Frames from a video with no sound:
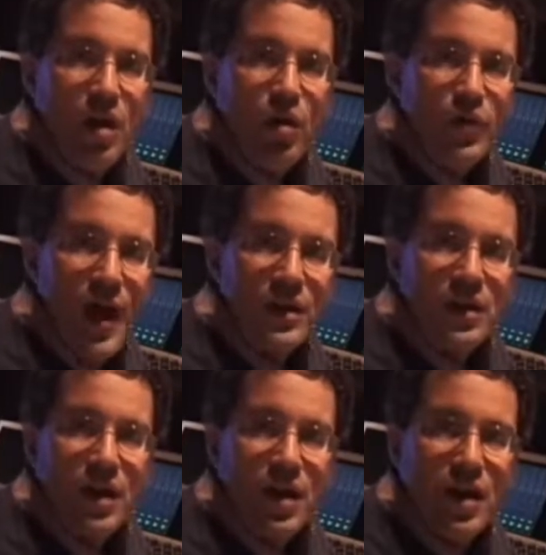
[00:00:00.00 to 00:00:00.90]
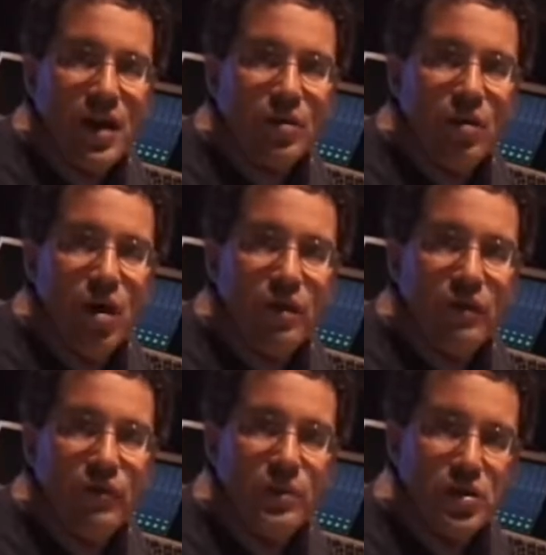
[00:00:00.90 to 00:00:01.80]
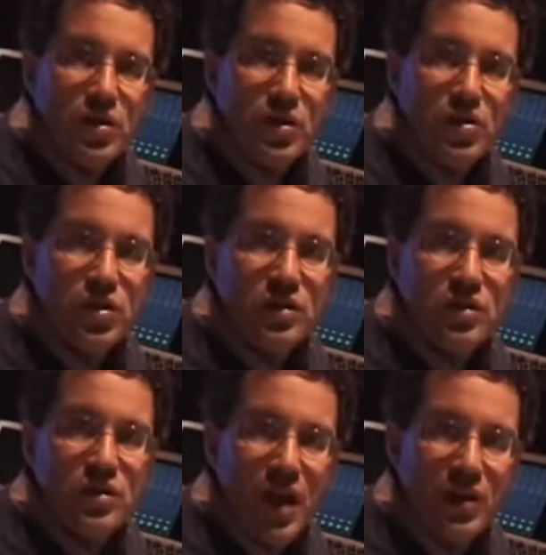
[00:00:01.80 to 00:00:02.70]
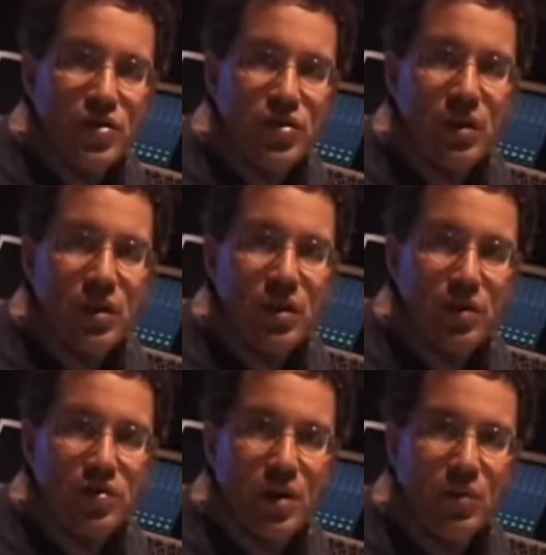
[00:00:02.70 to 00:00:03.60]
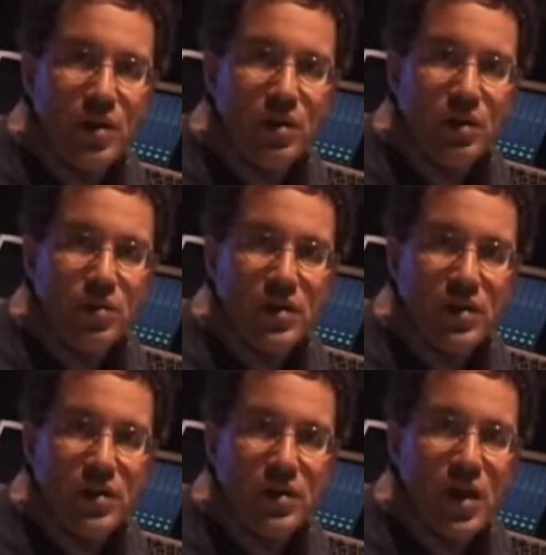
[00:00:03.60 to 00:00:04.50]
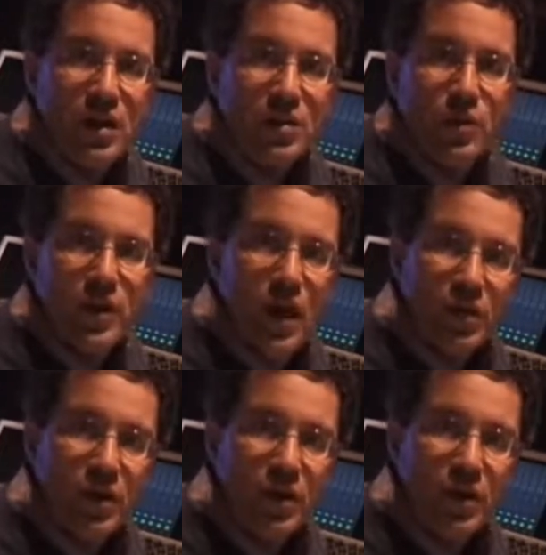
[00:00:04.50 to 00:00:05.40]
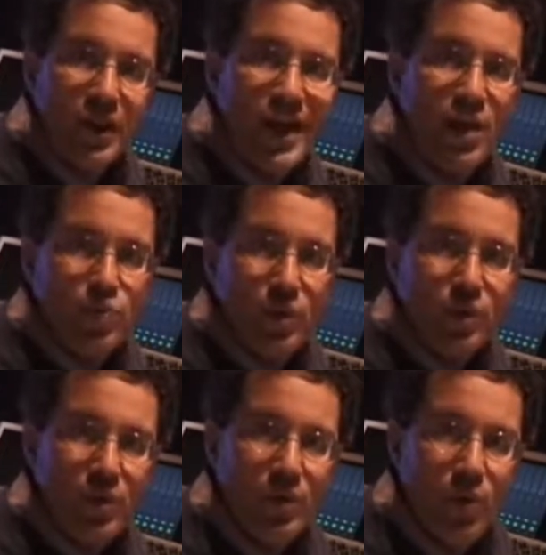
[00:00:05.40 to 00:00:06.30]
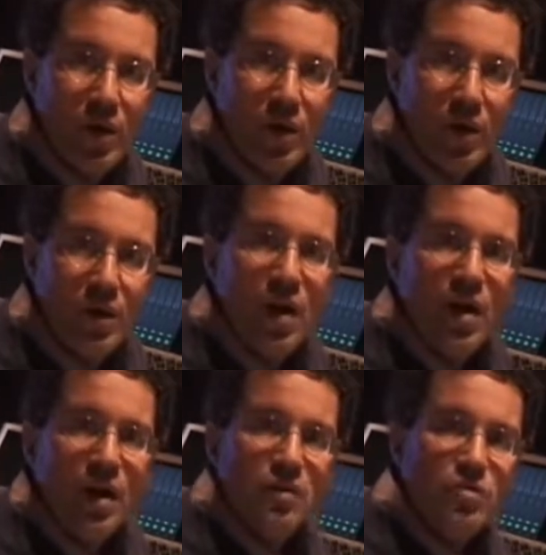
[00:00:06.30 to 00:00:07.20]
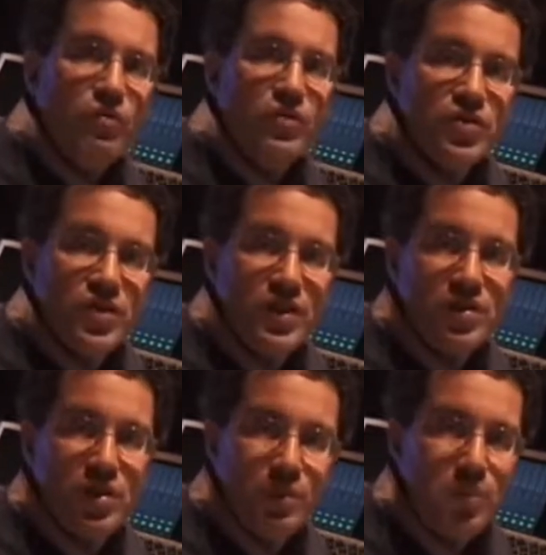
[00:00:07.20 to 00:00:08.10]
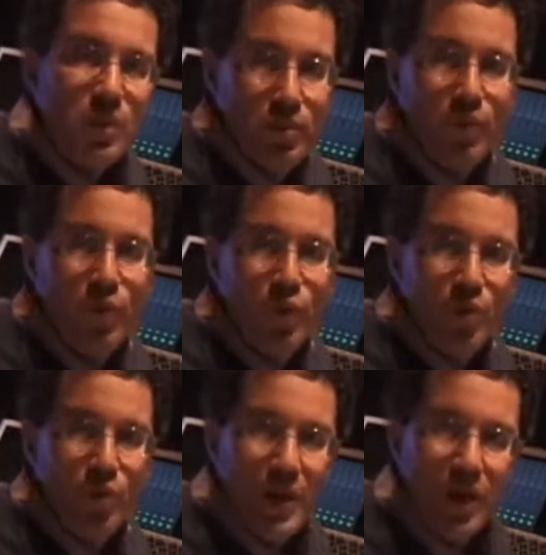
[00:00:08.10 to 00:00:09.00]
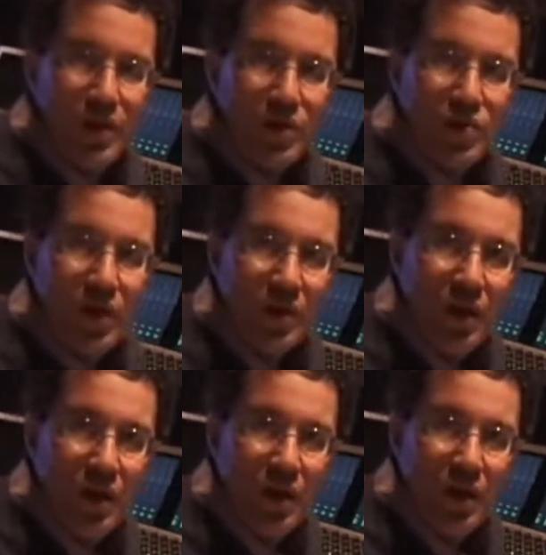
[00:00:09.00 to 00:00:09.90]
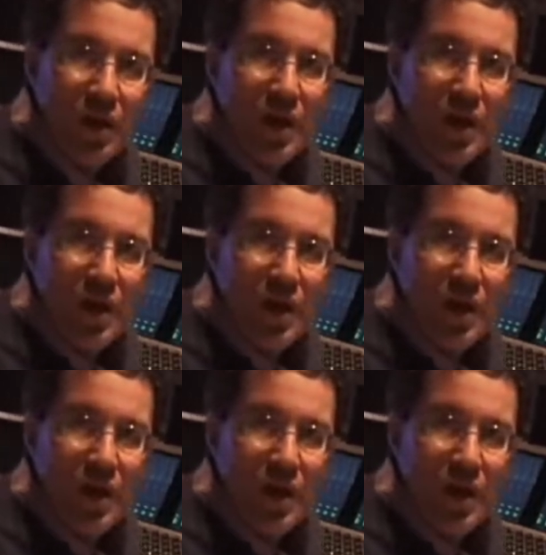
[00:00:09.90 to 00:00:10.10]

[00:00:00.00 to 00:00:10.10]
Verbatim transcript: You know, if you add together all of the musicians and singers that we used and take into account the layers we recorded, there's over 60 people performing on this jingle.